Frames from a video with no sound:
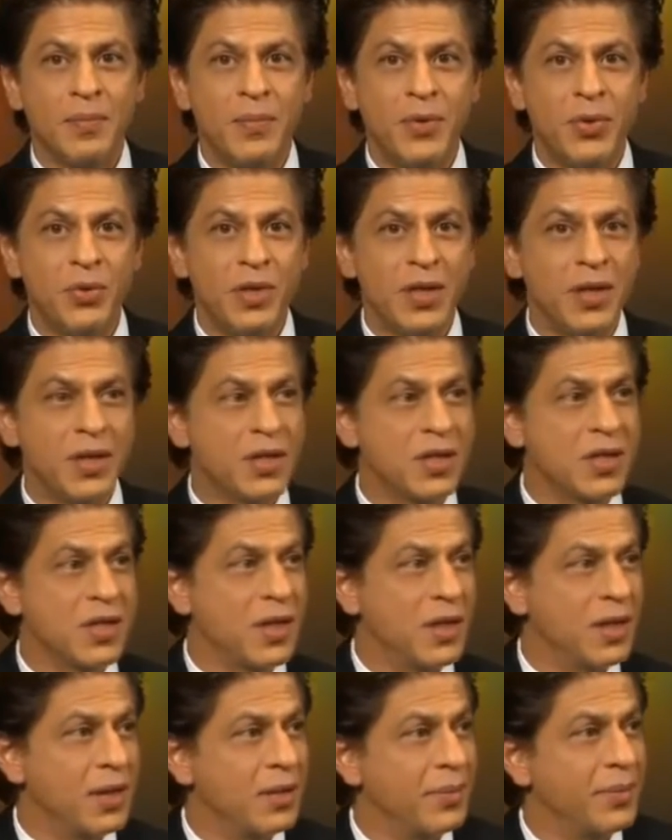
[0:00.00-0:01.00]
beauty is
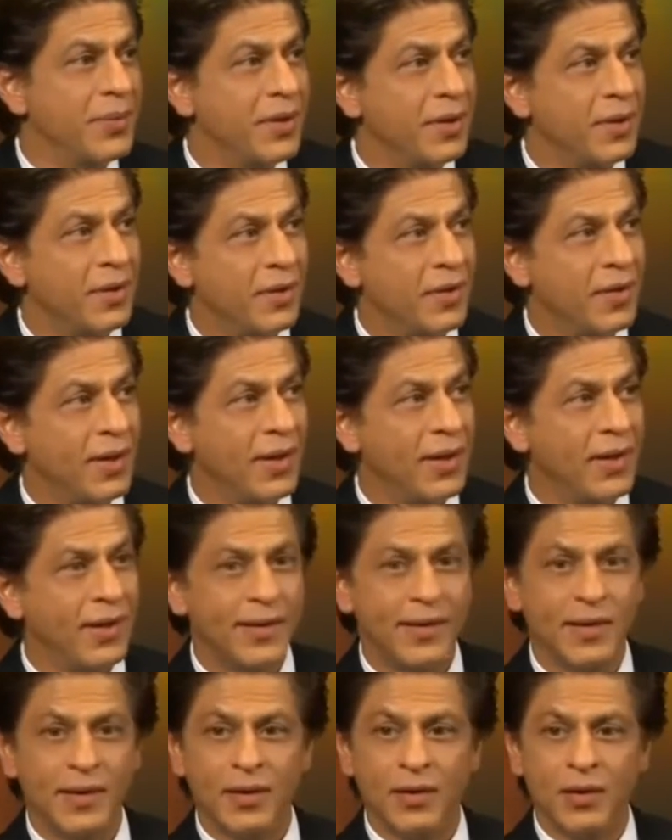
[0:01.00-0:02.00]
really
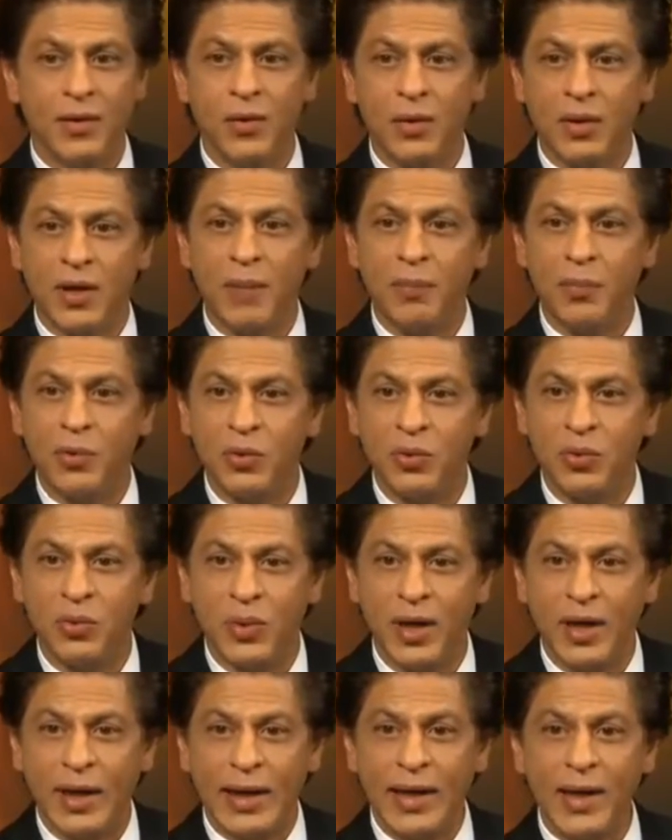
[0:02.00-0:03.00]
looked up
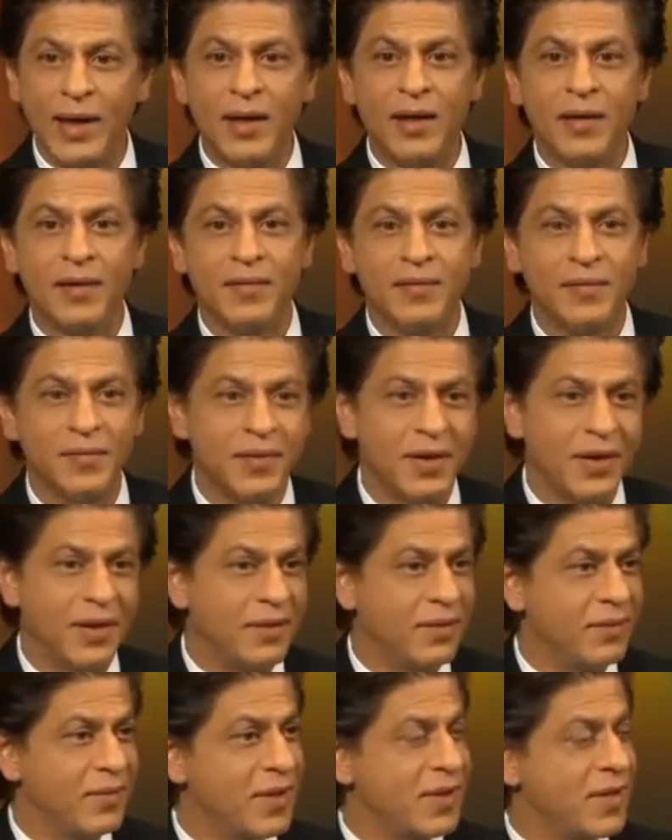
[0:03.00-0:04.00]
to and loved,
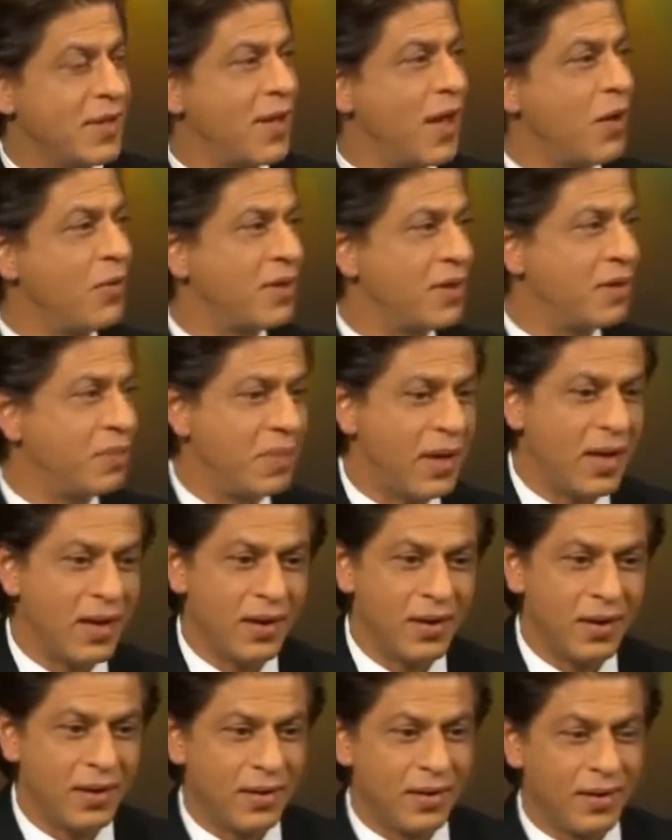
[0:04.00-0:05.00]
and we're surrounded by
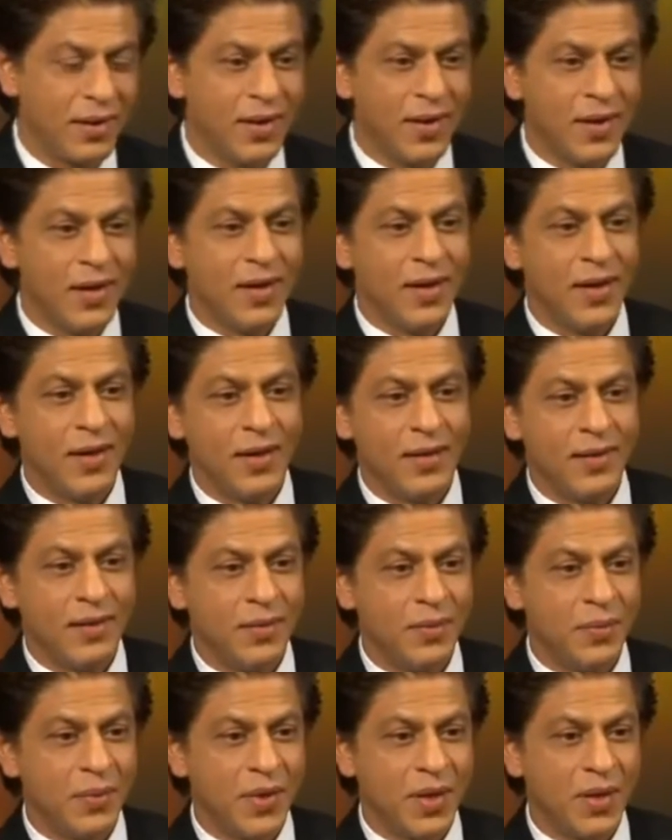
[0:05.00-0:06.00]
it,
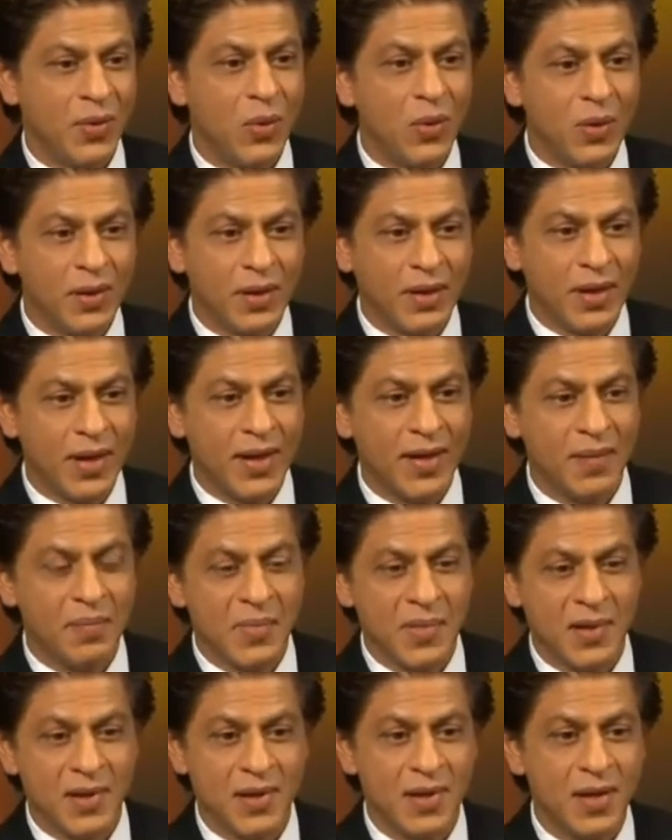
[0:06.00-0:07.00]
and we are all the
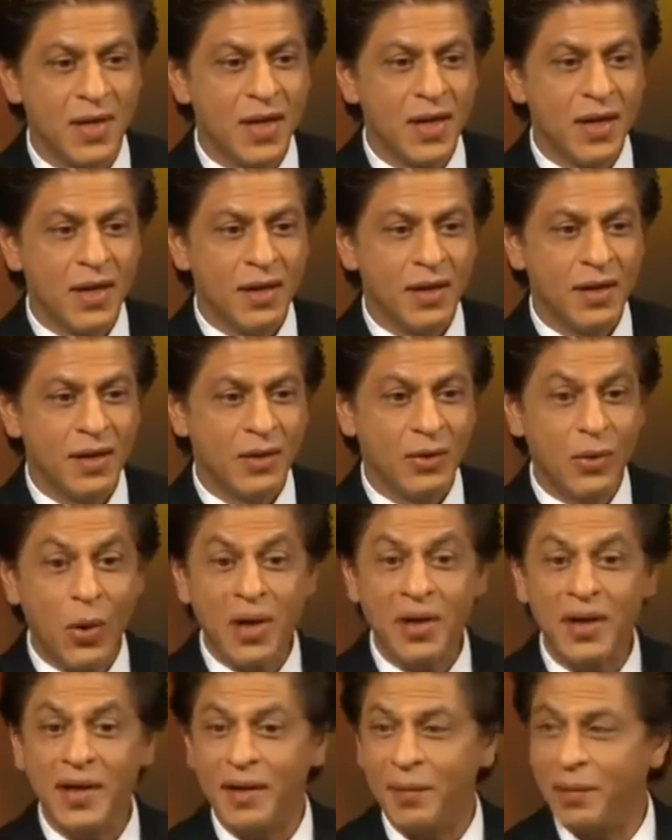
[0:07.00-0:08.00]
time
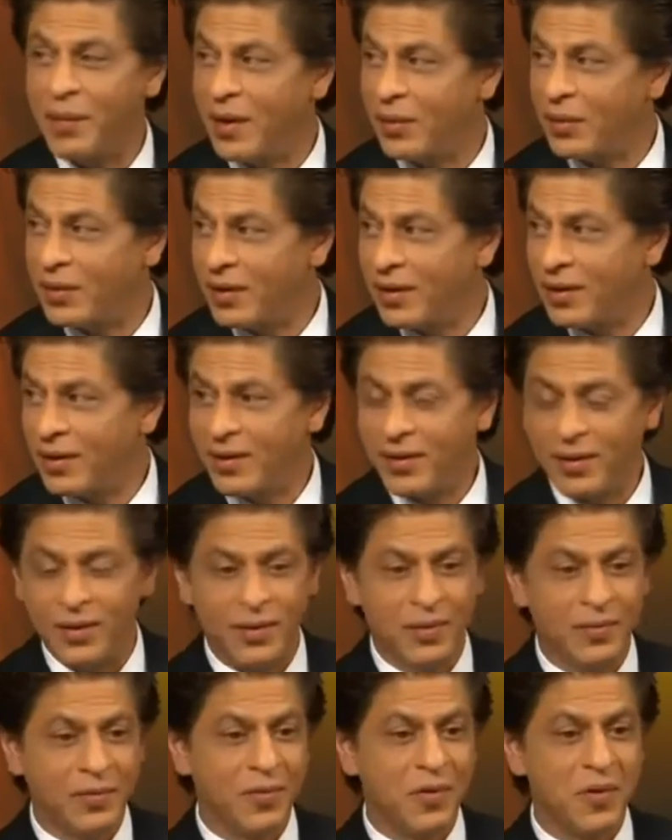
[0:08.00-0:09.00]
talking about it, you
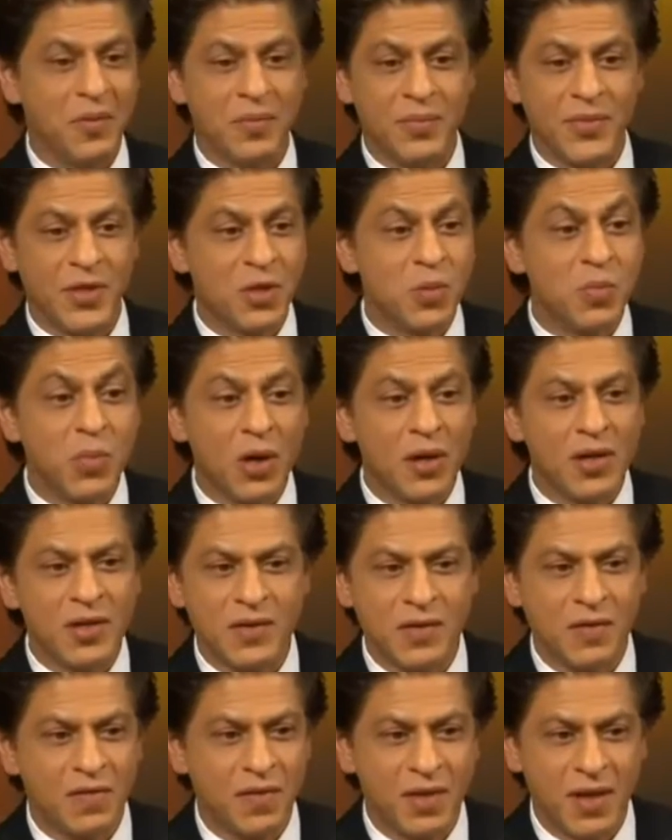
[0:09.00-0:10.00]
know, from the
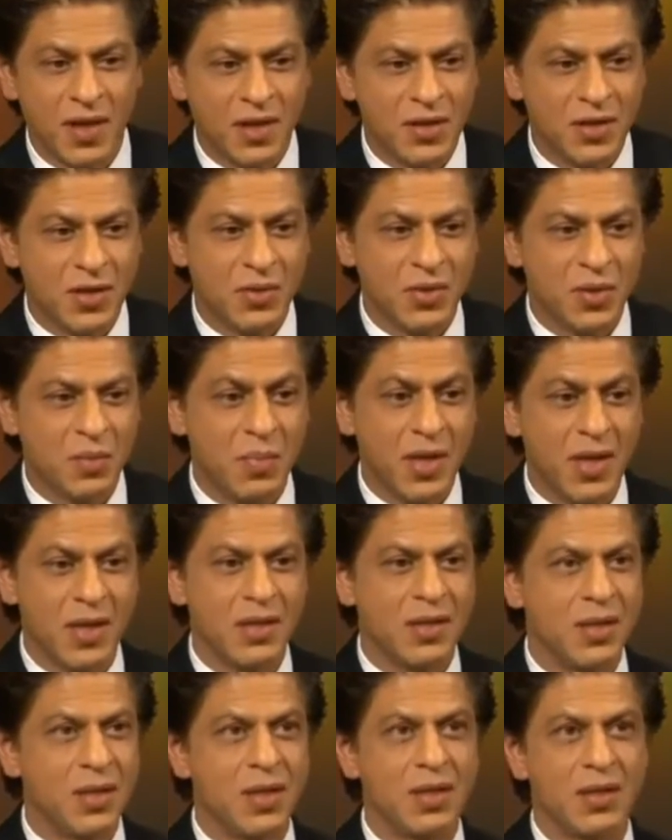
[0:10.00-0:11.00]
smallest of things to the
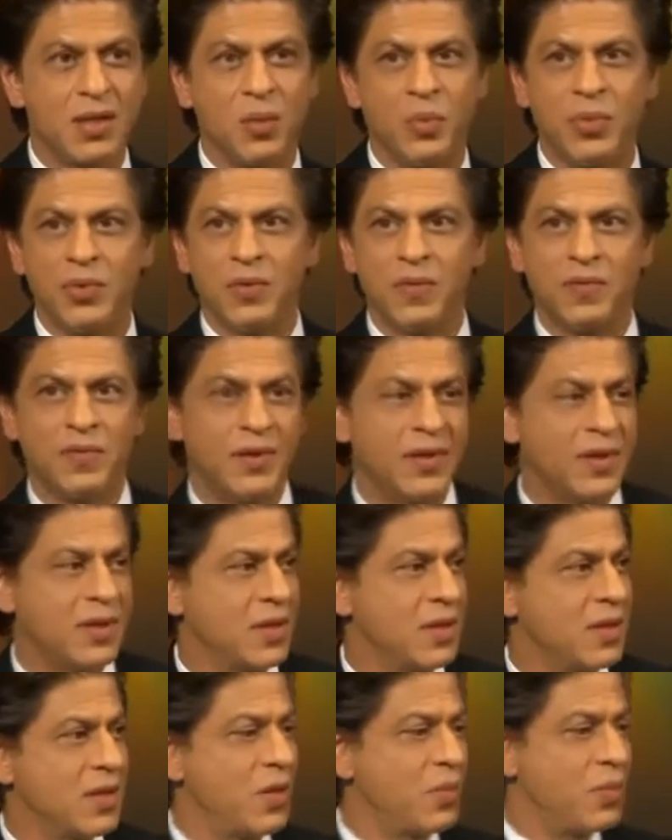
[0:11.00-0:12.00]
biggest things, how beautiful
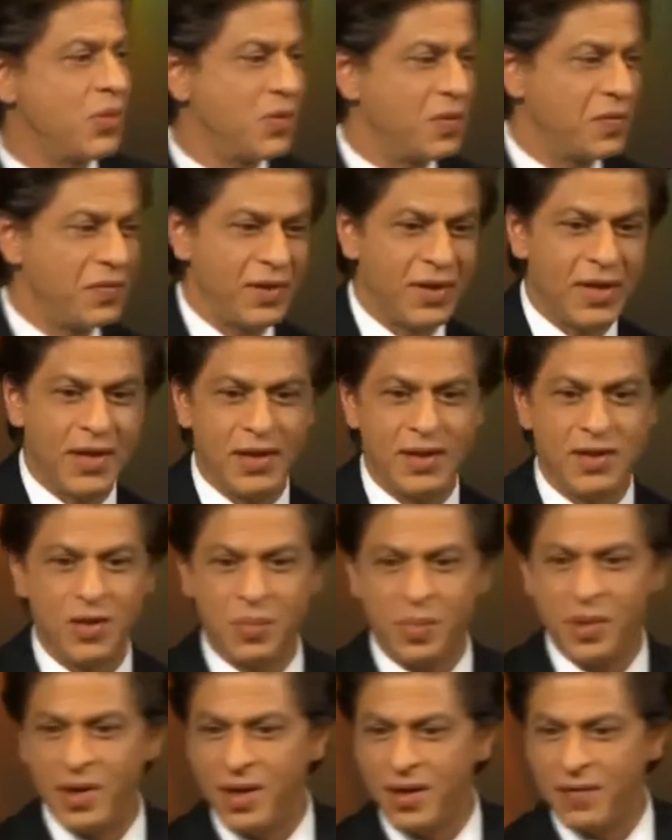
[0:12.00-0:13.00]
this is, how beautiful that is, how
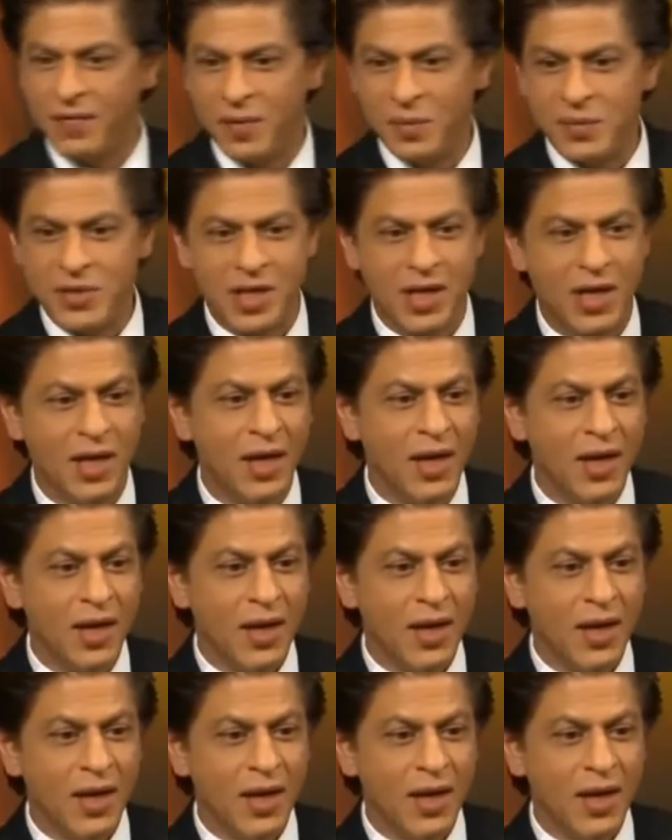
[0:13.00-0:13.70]
pretty films are.